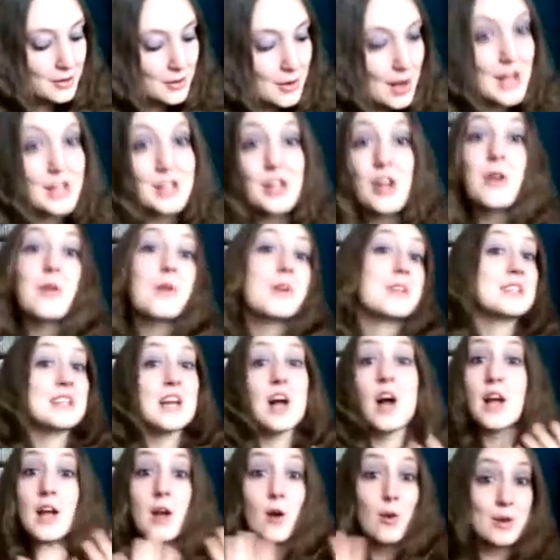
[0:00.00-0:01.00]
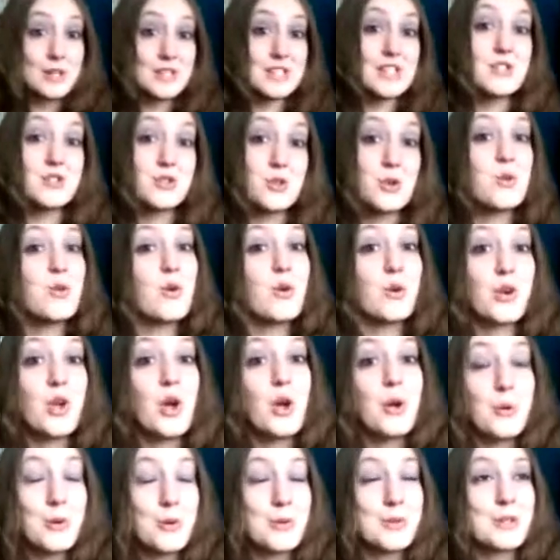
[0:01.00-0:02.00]
I don't know. I honestly do
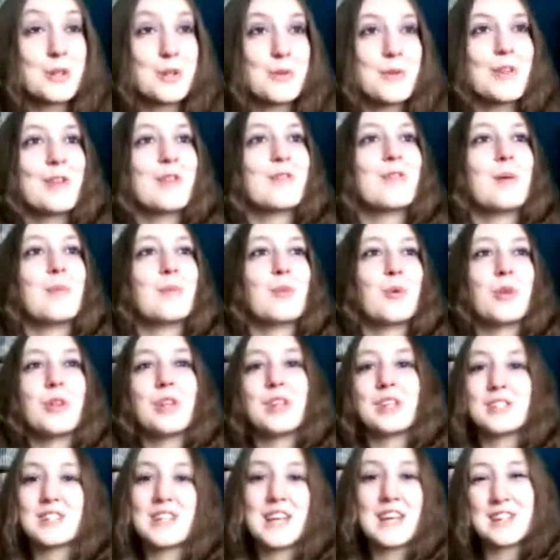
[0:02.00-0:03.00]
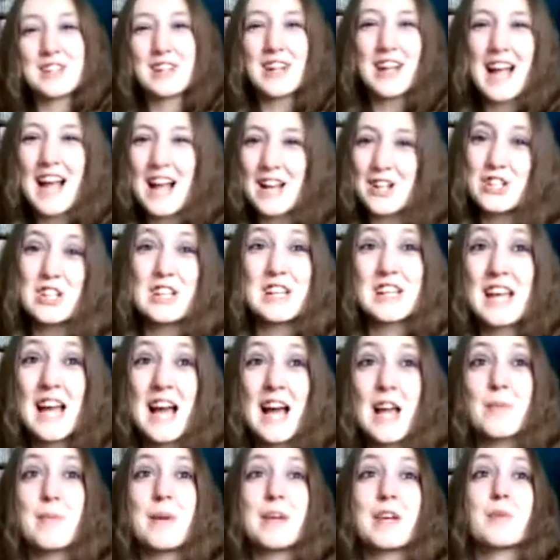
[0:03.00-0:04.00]
not know who's going to win the Rumble at this stage. I
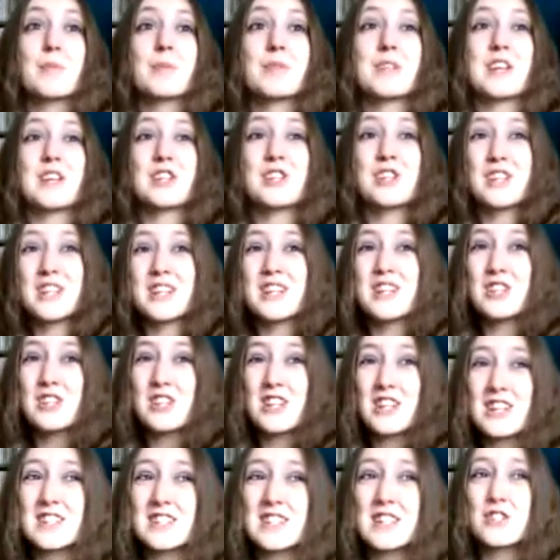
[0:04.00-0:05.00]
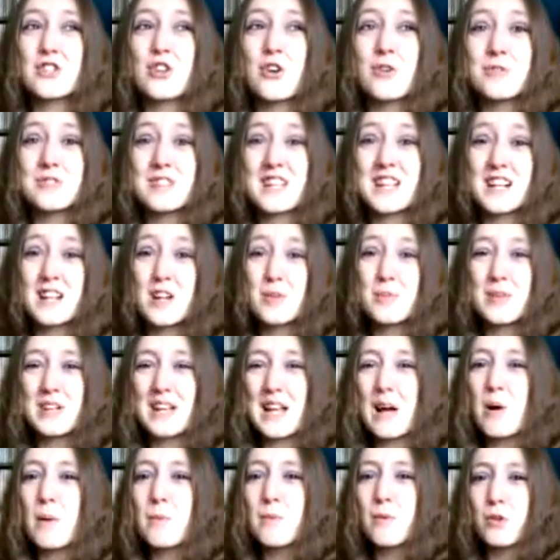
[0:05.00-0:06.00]
actually can't make a prediction. Initially I said Dolph
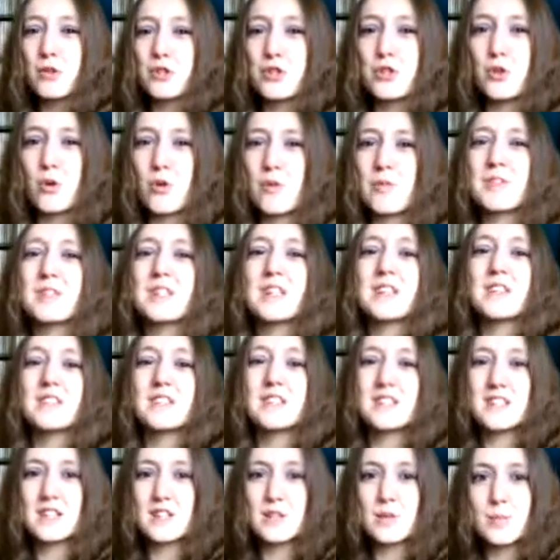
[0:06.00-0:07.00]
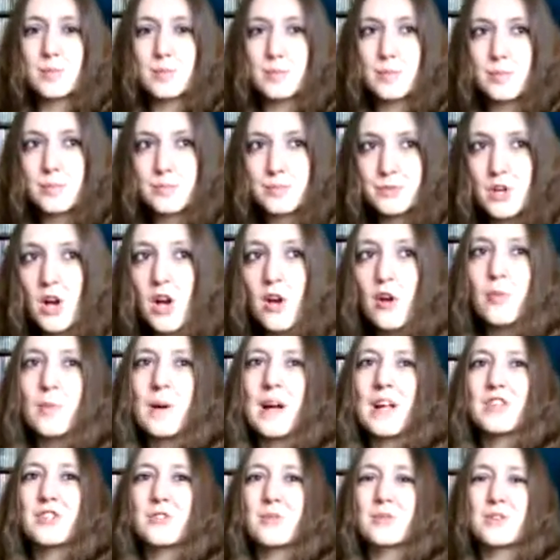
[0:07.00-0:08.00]
Ziggler, but now I'm not sure, obviously, because he's in the
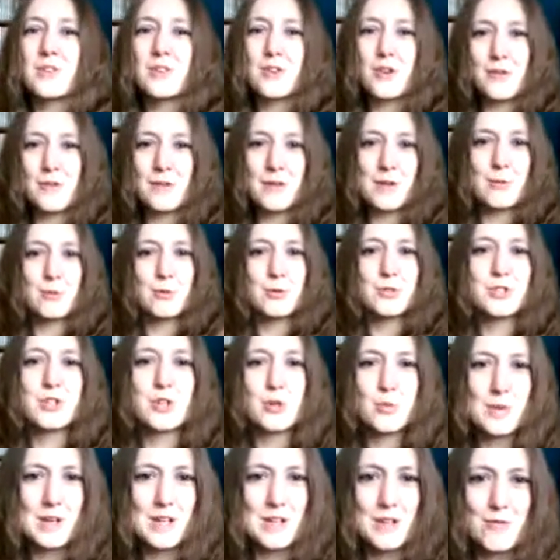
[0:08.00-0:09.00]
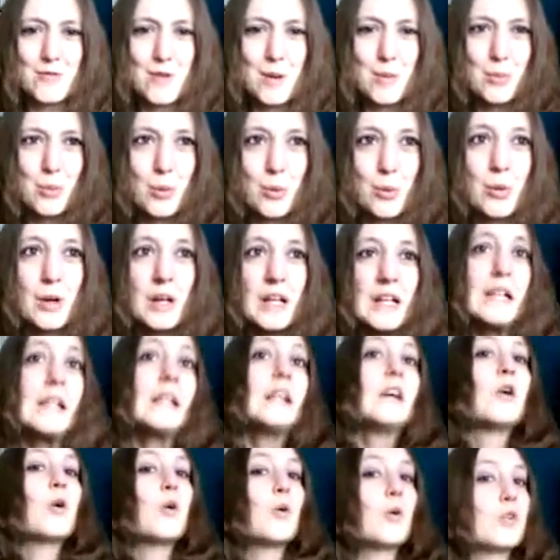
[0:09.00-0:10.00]
title match, so I don't know if he will still be in the Rumble
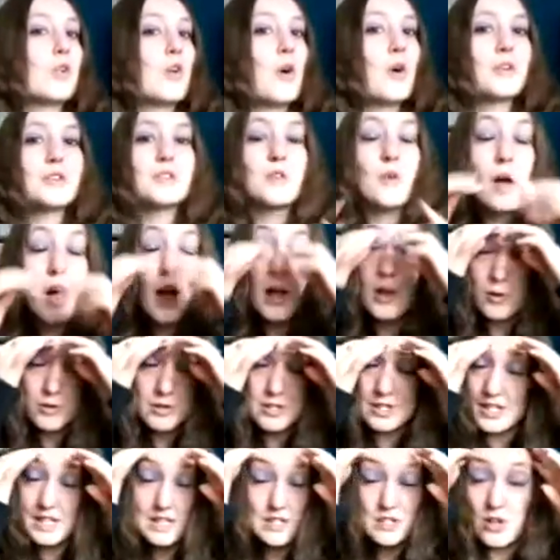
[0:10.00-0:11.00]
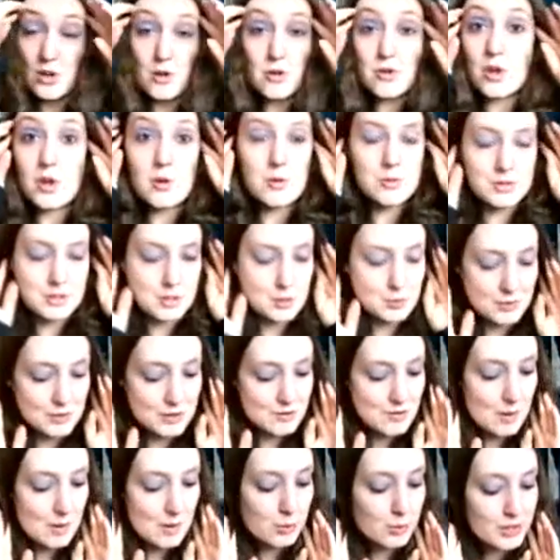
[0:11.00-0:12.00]
or not. So I honestly don't know who's going
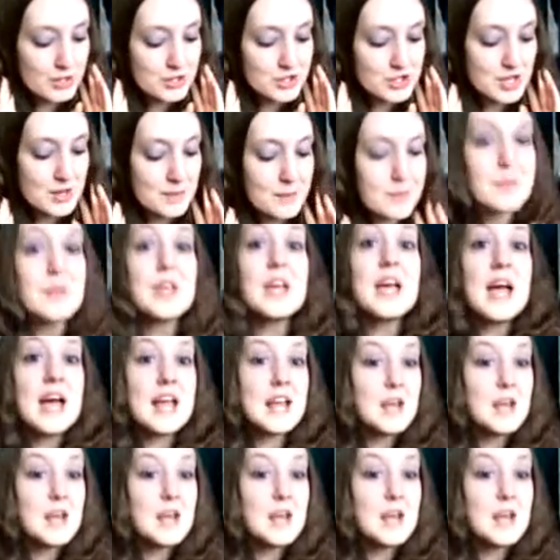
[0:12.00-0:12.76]
to win the Rumble this year.